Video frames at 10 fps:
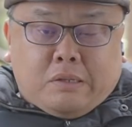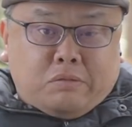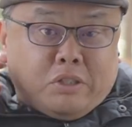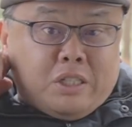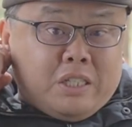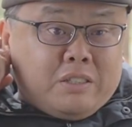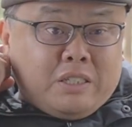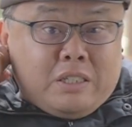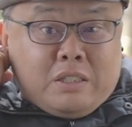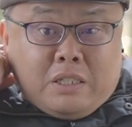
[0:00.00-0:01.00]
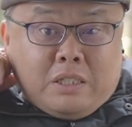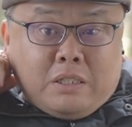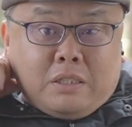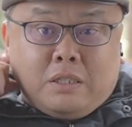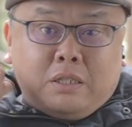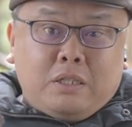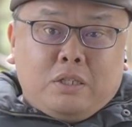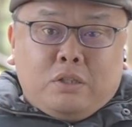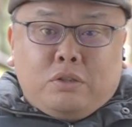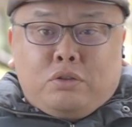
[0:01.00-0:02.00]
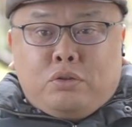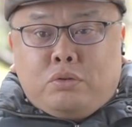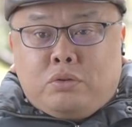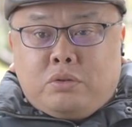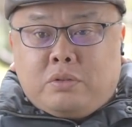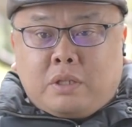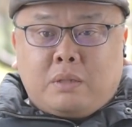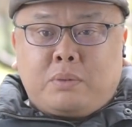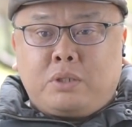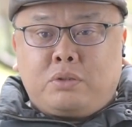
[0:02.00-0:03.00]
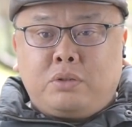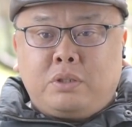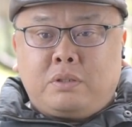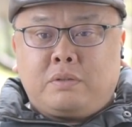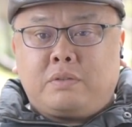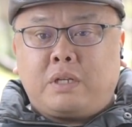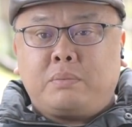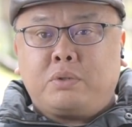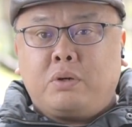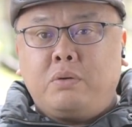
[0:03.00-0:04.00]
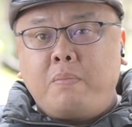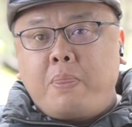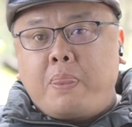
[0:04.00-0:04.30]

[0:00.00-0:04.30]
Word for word: really is in, in, in tune to celebrate two years of SAMSO.